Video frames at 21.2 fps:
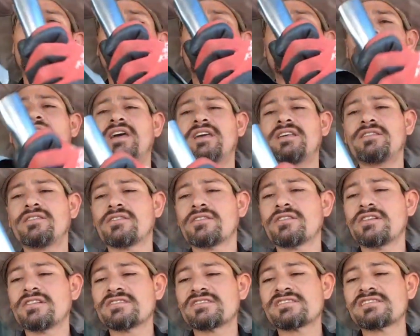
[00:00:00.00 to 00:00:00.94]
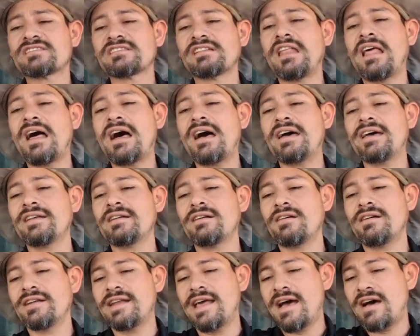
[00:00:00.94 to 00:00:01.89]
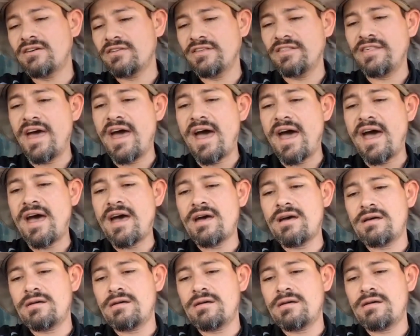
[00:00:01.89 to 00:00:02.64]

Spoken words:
Right? They're gonna slide on out of that